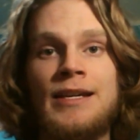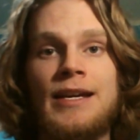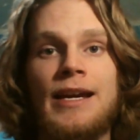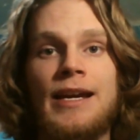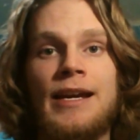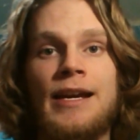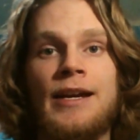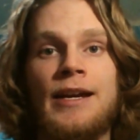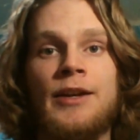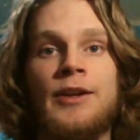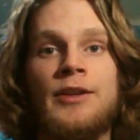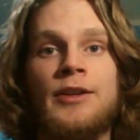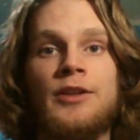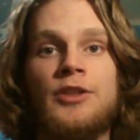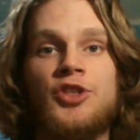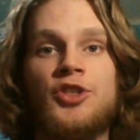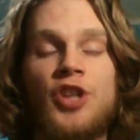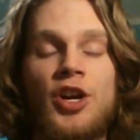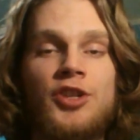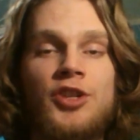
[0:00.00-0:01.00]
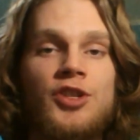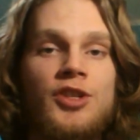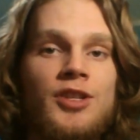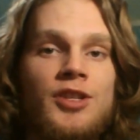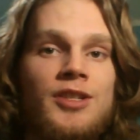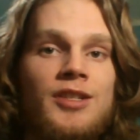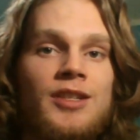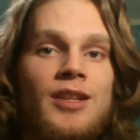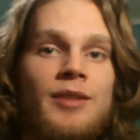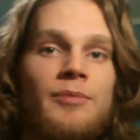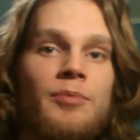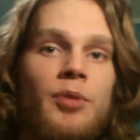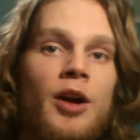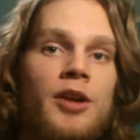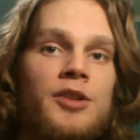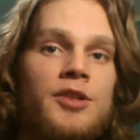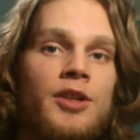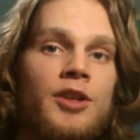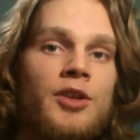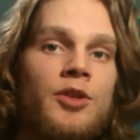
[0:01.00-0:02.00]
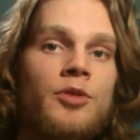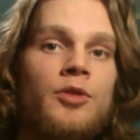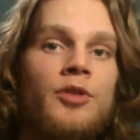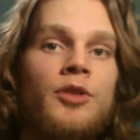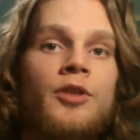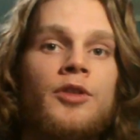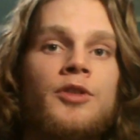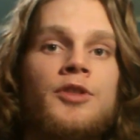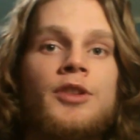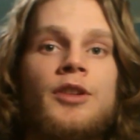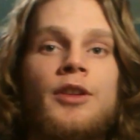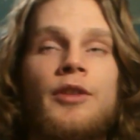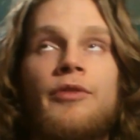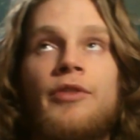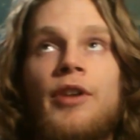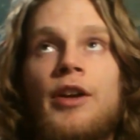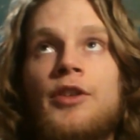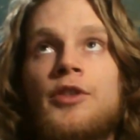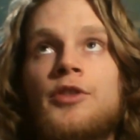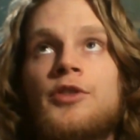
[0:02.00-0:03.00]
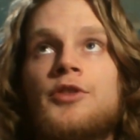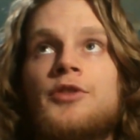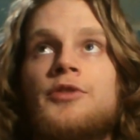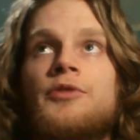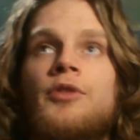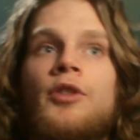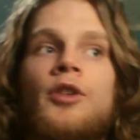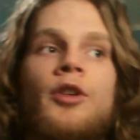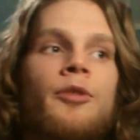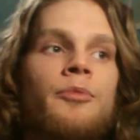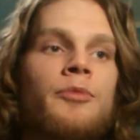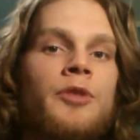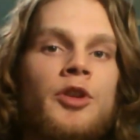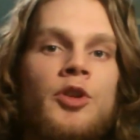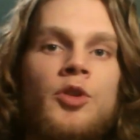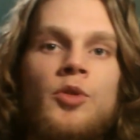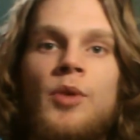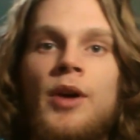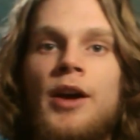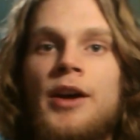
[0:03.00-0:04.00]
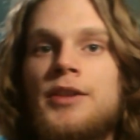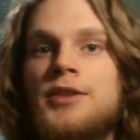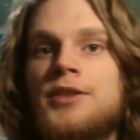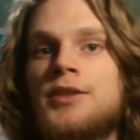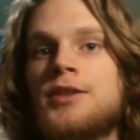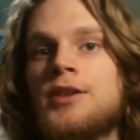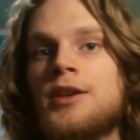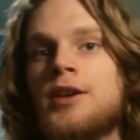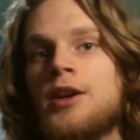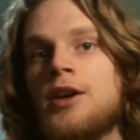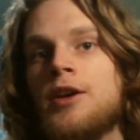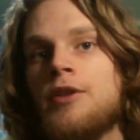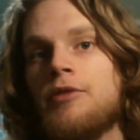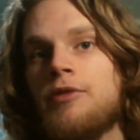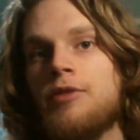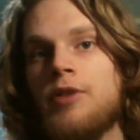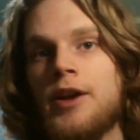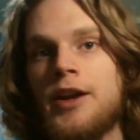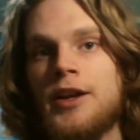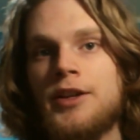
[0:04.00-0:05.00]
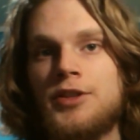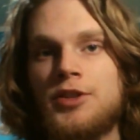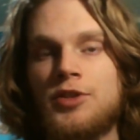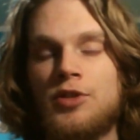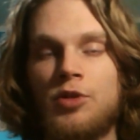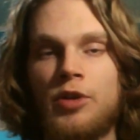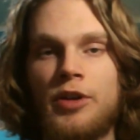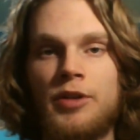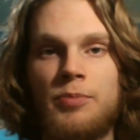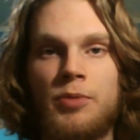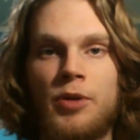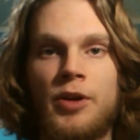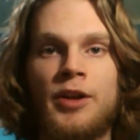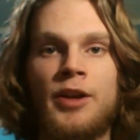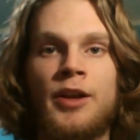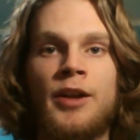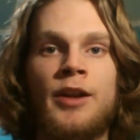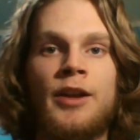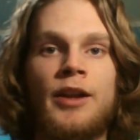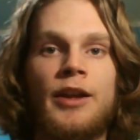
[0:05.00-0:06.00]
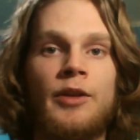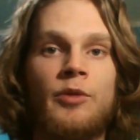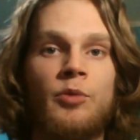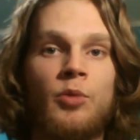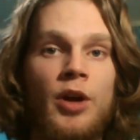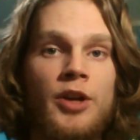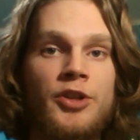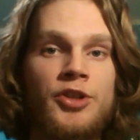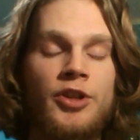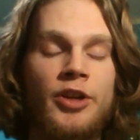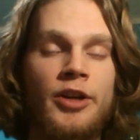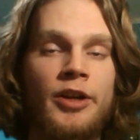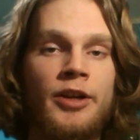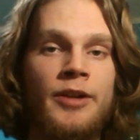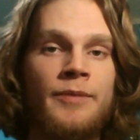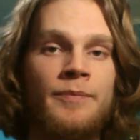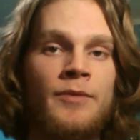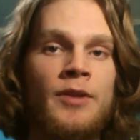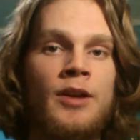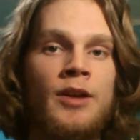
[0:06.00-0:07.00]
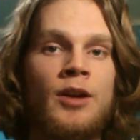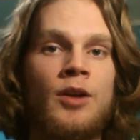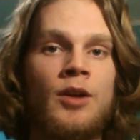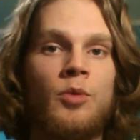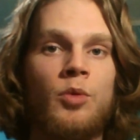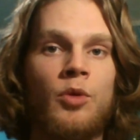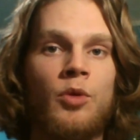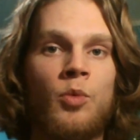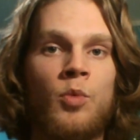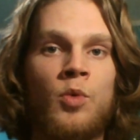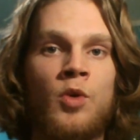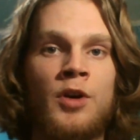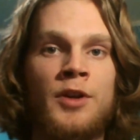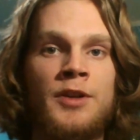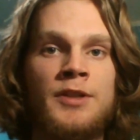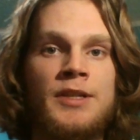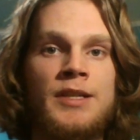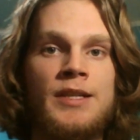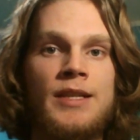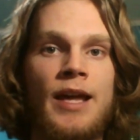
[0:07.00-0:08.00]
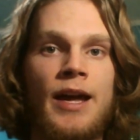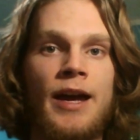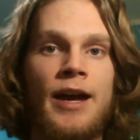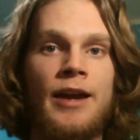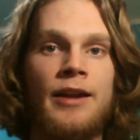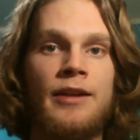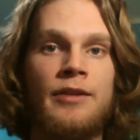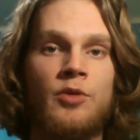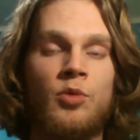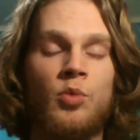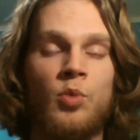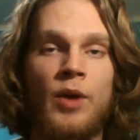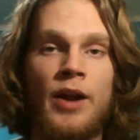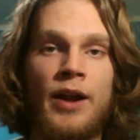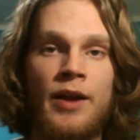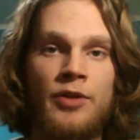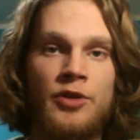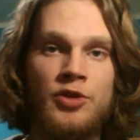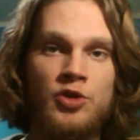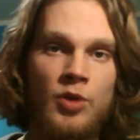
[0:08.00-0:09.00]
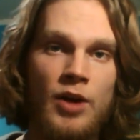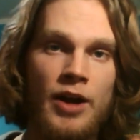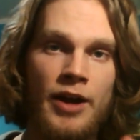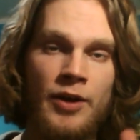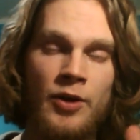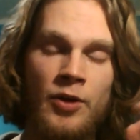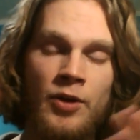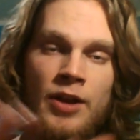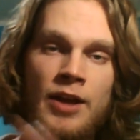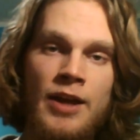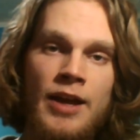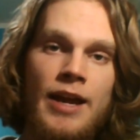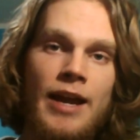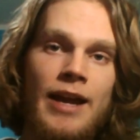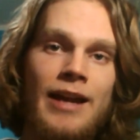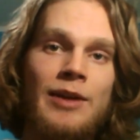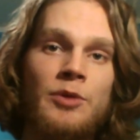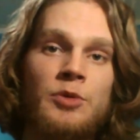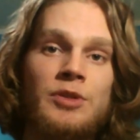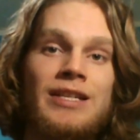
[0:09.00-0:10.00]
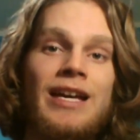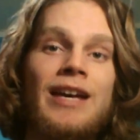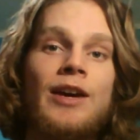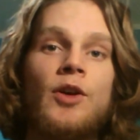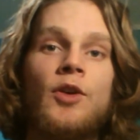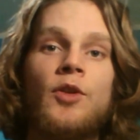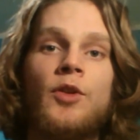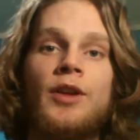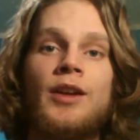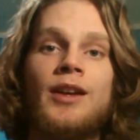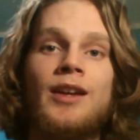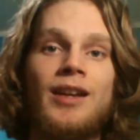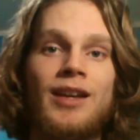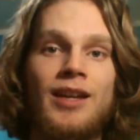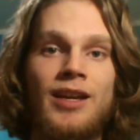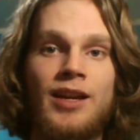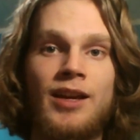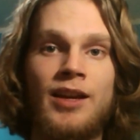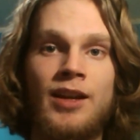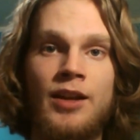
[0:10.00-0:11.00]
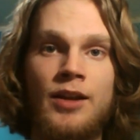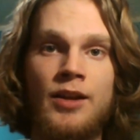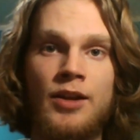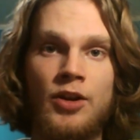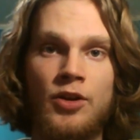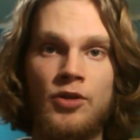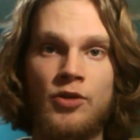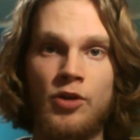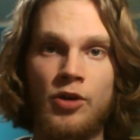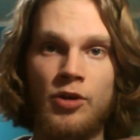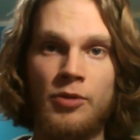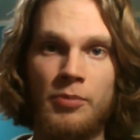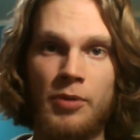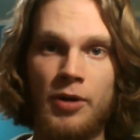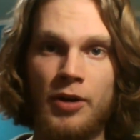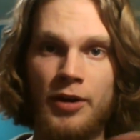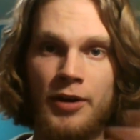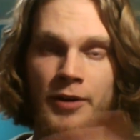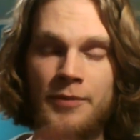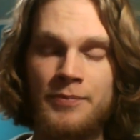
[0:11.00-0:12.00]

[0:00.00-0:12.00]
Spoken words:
And judges and prosecutors and defenders from the US, France, Great Britain, and Russia were the ones that ran the trial. And it was held in Nuremberg.